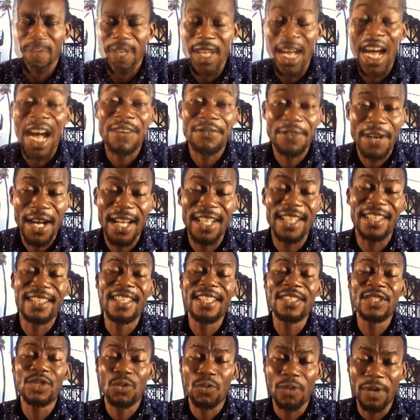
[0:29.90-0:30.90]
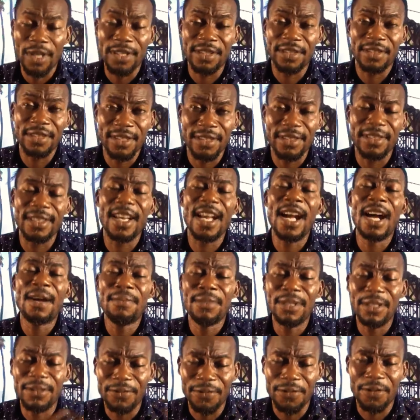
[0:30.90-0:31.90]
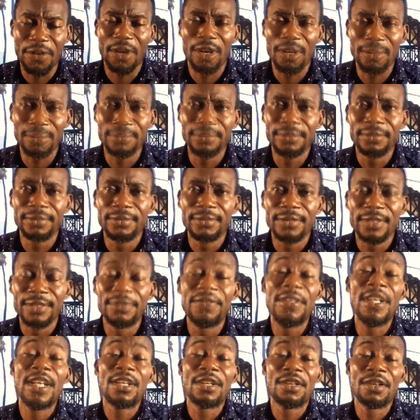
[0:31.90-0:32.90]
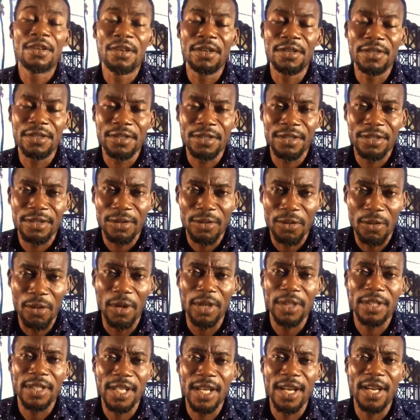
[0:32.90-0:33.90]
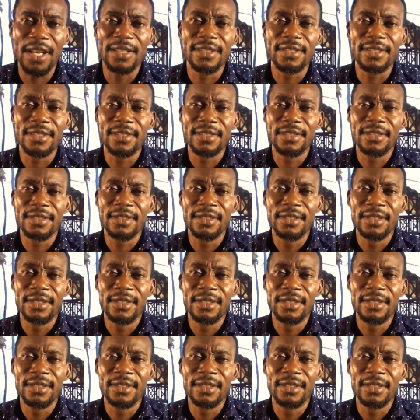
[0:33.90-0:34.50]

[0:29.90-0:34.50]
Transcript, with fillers: I've had these questions coming from various quarters